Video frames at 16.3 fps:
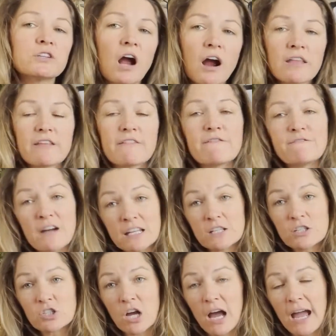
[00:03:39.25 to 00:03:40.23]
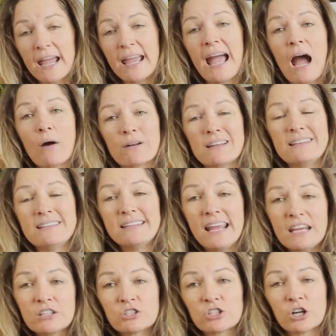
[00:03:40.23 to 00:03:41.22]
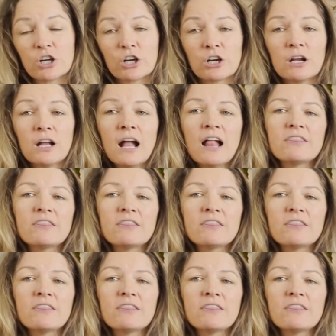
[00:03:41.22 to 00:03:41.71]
are the fungi out in nature